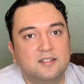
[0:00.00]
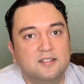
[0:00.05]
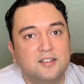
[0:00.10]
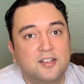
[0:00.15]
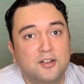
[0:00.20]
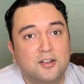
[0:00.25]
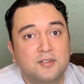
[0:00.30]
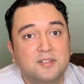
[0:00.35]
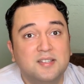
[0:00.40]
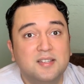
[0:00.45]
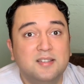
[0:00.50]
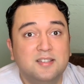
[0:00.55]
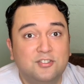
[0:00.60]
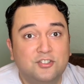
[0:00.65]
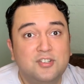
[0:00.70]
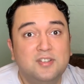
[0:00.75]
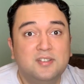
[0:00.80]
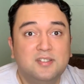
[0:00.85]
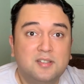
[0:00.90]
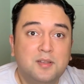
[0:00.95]
You know, since
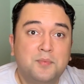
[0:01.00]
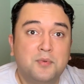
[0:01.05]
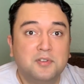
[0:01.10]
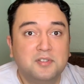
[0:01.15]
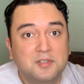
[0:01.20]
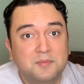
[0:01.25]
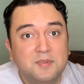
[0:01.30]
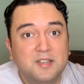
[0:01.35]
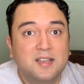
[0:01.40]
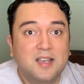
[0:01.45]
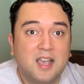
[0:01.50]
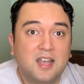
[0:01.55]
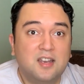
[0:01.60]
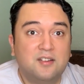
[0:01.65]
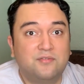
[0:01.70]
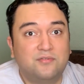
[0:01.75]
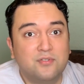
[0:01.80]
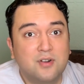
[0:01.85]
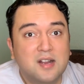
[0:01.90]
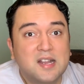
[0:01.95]
she's supposed to be kind
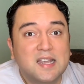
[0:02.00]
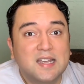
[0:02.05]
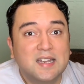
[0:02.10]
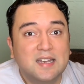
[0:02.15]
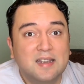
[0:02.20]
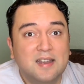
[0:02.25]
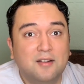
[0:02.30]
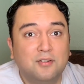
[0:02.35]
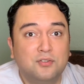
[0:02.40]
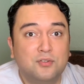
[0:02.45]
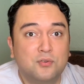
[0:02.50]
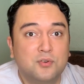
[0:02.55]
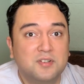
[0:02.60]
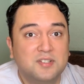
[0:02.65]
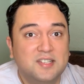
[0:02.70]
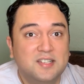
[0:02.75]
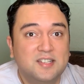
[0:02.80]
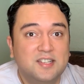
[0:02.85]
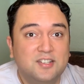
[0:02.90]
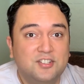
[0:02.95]
of rugged and
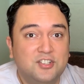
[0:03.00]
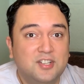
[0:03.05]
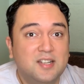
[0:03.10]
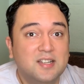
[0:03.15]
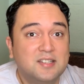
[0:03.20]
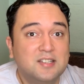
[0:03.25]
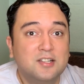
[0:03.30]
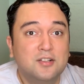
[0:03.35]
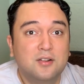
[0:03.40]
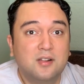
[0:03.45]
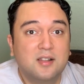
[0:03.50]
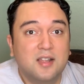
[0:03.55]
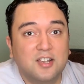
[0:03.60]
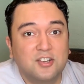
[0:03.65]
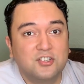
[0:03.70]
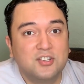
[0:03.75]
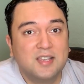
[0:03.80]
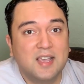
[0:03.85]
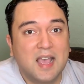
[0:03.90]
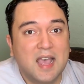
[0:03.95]
outdoorsy, she doesn't look like
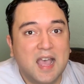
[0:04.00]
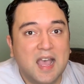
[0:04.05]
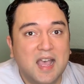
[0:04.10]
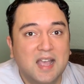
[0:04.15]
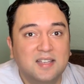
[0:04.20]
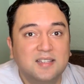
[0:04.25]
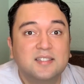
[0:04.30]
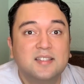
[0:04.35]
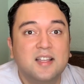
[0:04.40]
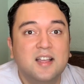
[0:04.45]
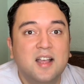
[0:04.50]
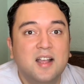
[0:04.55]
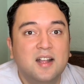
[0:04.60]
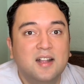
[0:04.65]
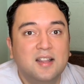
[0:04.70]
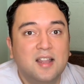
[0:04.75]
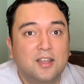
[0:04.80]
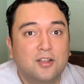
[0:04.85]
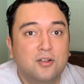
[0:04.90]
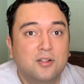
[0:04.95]
she has
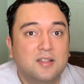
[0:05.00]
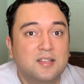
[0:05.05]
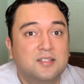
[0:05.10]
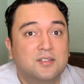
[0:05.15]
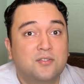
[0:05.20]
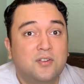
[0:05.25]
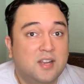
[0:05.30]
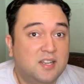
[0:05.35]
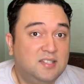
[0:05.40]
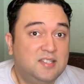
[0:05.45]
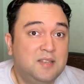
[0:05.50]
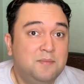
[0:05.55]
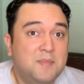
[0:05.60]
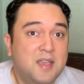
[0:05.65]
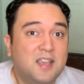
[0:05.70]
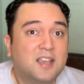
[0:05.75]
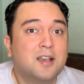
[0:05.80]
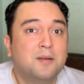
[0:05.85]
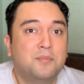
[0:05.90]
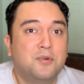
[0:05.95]
like all this crazy
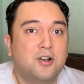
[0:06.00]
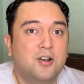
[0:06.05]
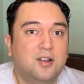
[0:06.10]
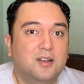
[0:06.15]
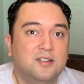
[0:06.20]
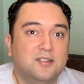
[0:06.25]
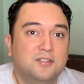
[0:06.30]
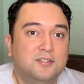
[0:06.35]
makeup on.